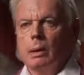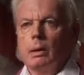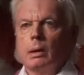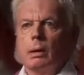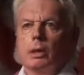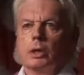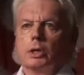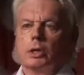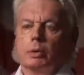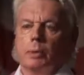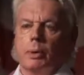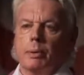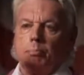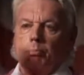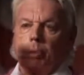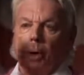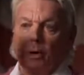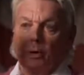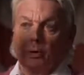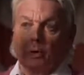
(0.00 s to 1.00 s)
to
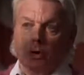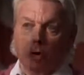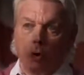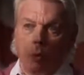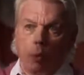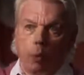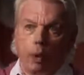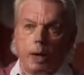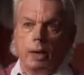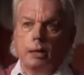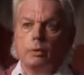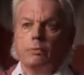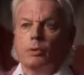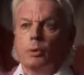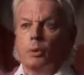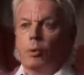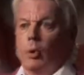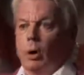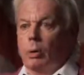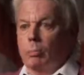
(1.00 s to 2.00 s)
impose the will of the
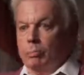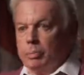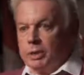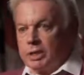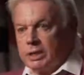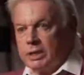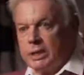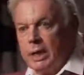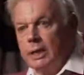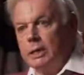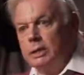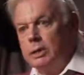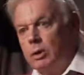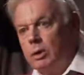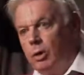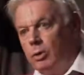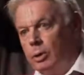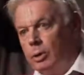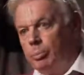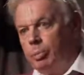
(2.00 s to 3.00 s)
1%
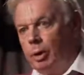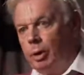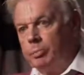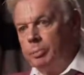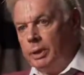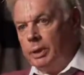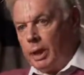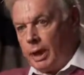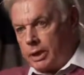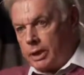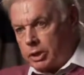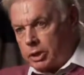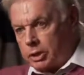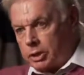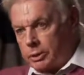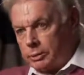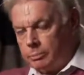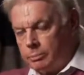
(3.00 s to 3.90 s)
on the population